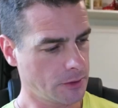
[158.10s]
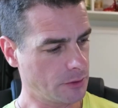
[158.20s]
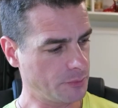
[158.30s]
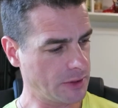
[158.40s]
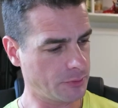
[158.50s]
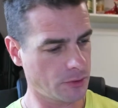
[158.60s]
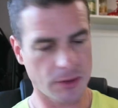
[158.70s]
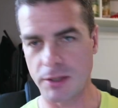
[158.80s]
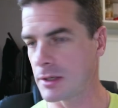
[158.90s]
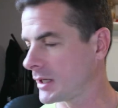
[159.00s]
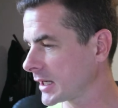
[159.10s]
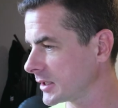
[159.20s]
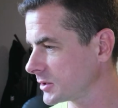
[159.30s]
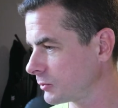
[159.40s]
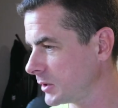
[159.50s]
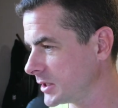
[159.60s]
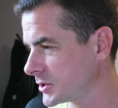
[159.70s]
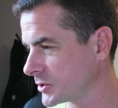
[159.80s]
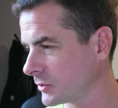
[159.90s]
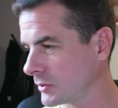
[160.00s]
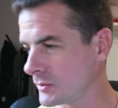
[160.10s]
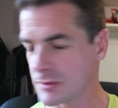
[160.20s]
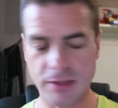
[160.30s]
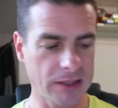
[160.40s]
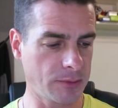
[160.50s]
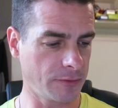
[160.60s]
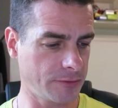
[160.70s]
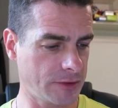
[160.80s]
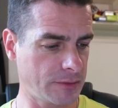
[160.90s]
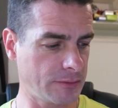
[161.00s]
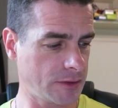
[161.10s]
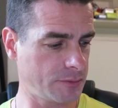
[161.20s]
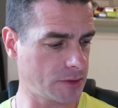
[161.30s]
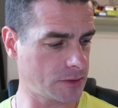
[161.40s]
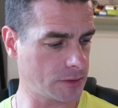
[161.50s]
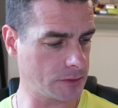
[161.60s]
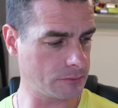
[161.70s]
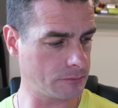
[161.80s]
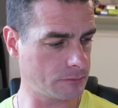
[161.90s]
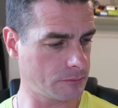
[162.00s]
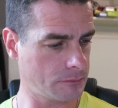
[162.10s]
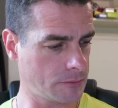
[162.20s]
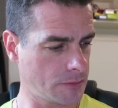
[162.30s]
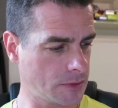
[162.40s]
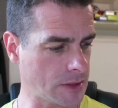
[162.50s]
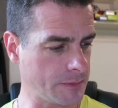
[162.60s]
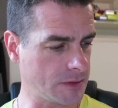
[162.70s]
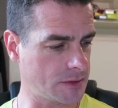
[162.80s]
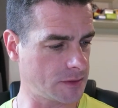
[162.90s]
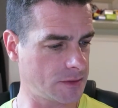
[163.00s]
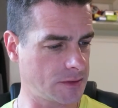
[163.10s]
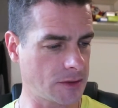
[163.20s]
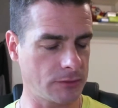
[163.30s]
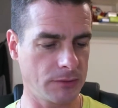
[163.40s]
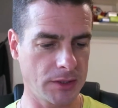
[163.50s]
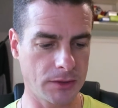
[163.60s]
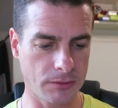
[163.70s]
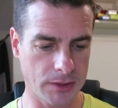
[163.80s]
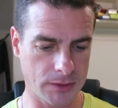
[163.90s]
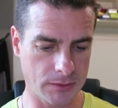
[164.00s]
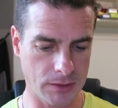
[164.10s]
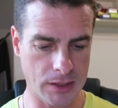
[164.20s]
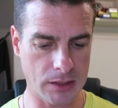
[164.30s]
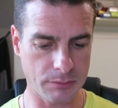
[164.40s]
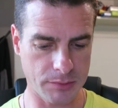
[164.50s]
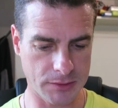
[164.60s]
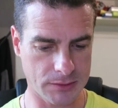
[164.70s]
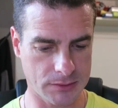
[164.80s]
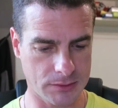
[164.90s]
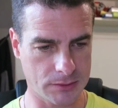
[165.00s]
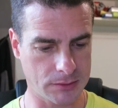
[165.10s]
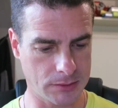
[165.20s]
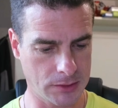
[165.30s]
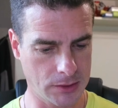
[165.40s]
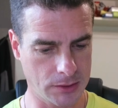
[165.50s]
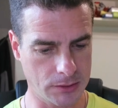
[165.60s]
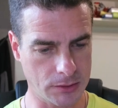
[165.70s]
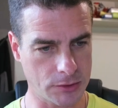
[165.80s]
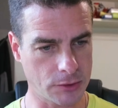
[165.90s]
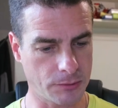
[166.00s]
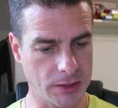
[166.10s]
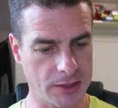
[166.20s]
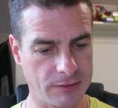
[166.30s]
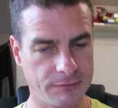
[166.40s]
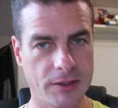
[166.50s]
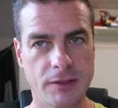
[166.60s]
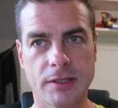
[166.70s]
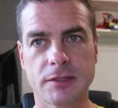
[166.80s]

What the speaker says: paper here. I can't really show you the cable for the moment, but I mean, this is not really going to help. It's not showing anything. That's